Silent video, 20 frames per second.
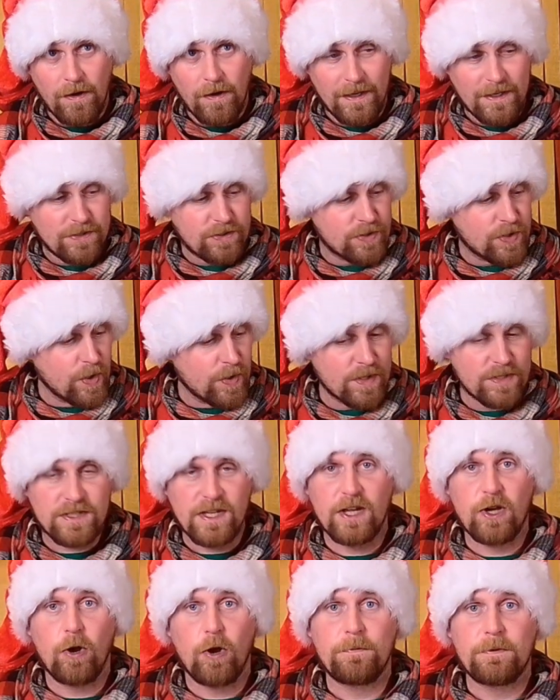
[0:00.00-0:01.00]
Like, as soon as
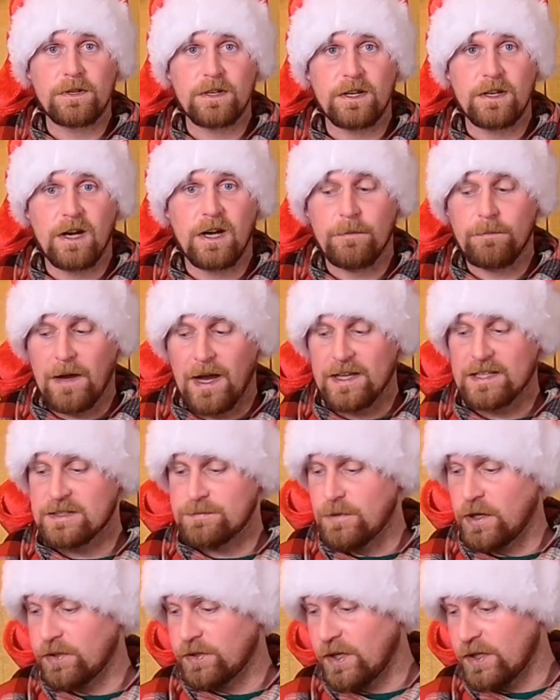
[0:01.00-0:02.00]
I opened it up, I
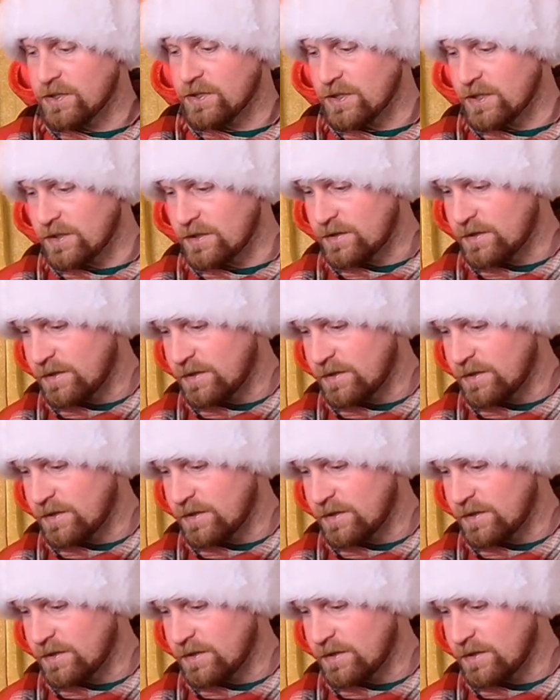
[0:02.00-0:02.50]
smelled onion.